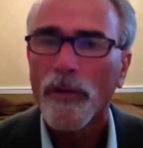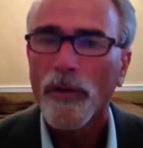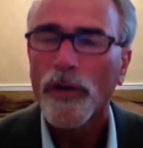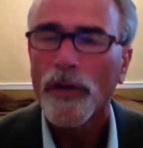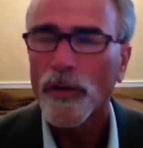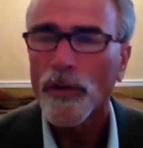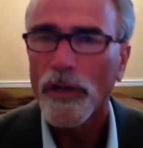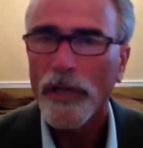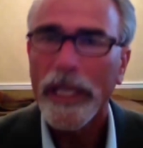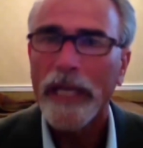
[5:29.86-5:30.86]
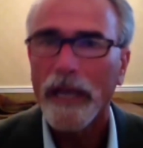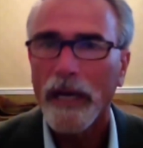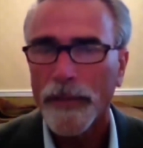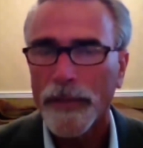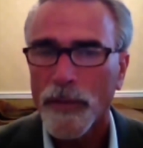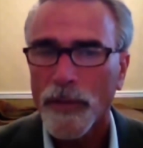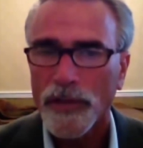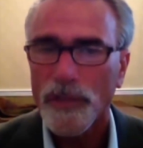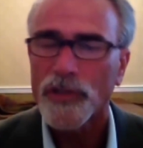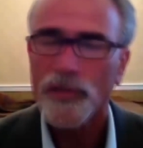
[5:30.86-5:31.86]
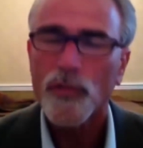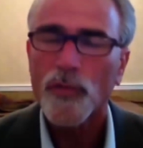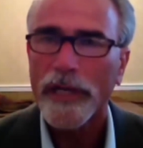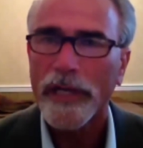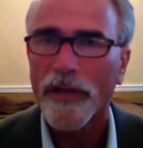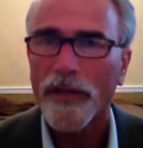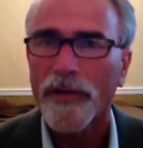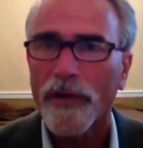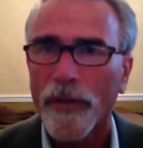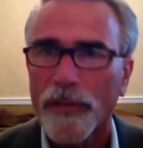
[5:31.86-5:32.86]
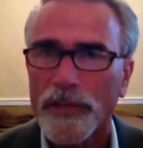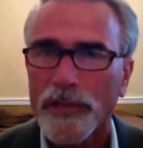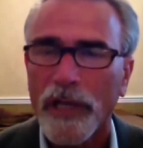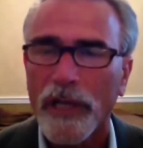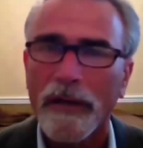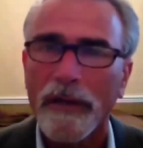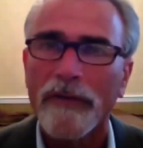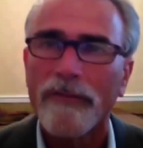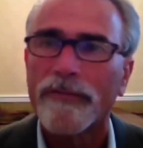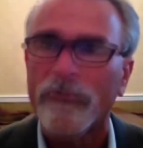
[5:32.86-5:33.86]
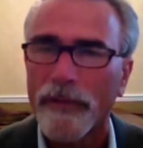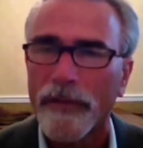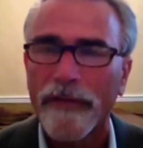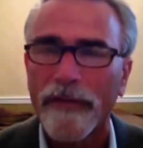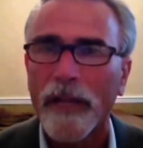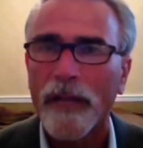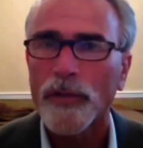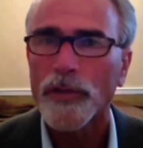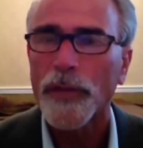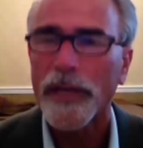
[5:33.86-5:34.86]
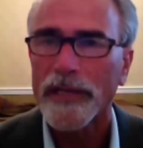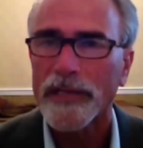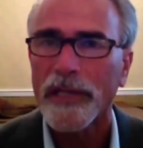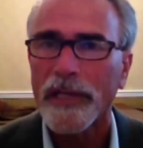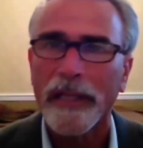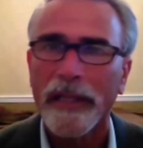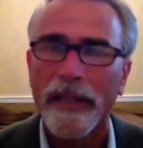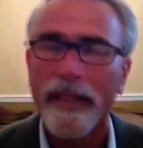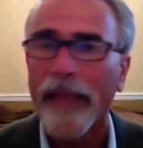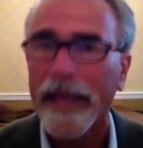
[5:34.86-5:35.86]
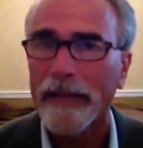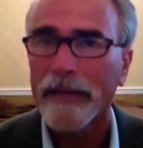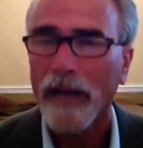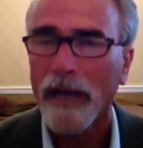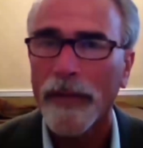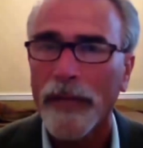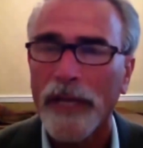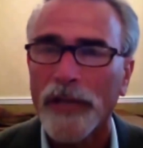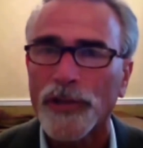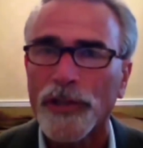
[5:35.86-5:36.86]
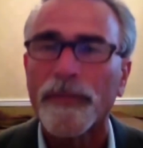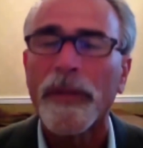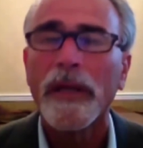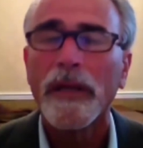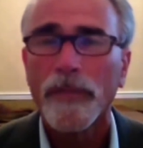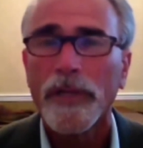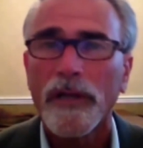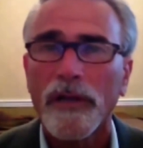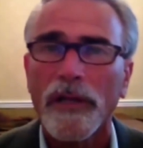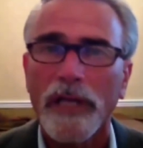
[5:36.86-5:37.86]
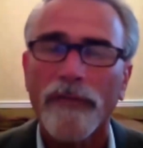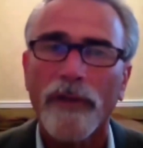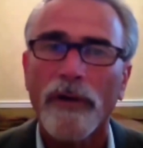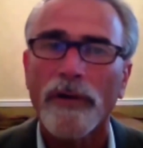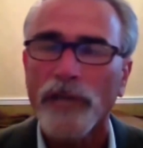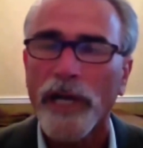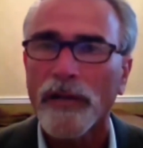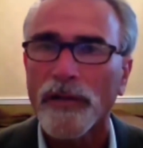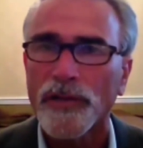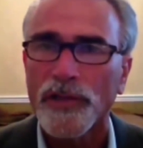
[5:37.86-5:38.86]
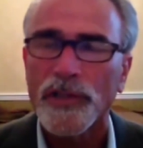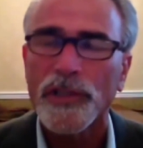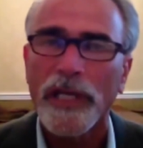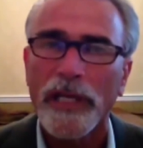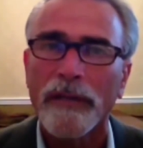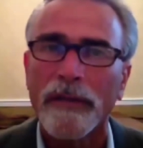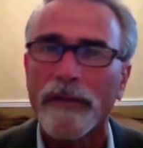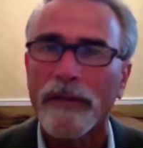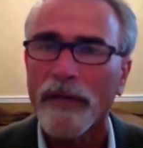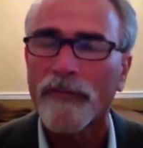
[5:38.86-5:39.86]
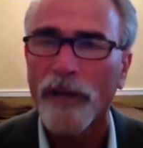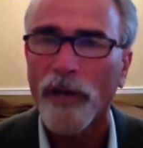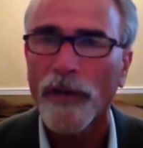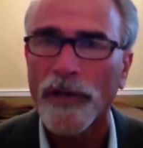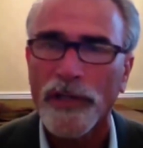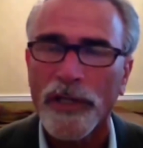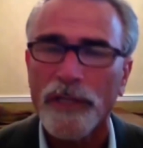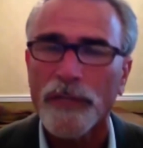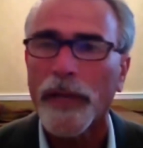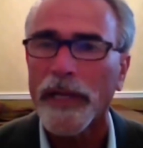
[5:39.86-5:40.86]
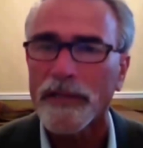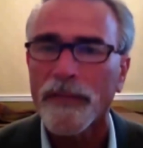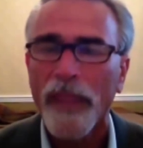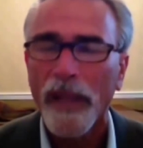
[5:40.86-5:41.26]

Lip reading: you can eat up as much as 20 to 30% of the available space in that accommodation, particularly if there are challenges in the configuration of the space.